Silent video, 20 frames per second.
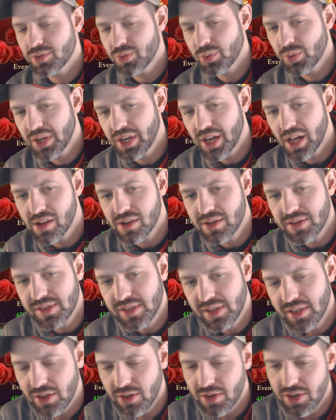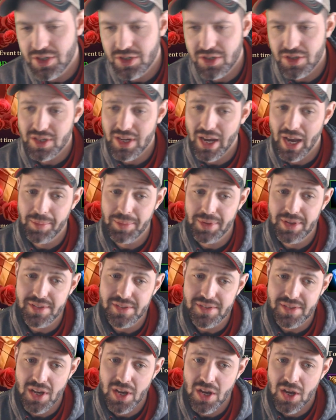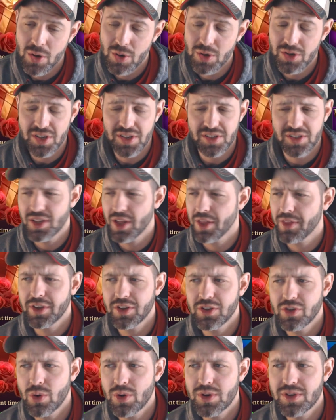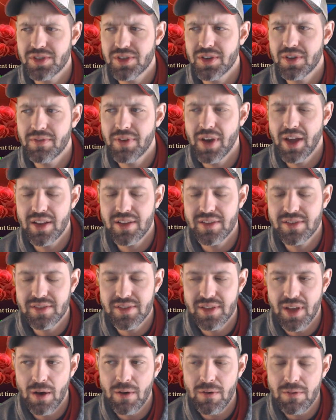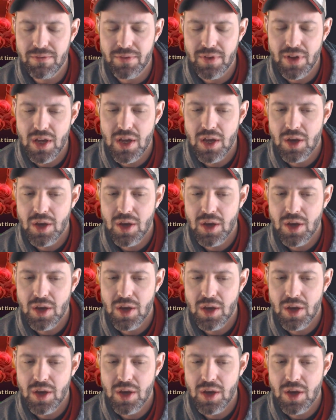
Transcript: $20 to increase your diamonds, which has nothing towards the event itself,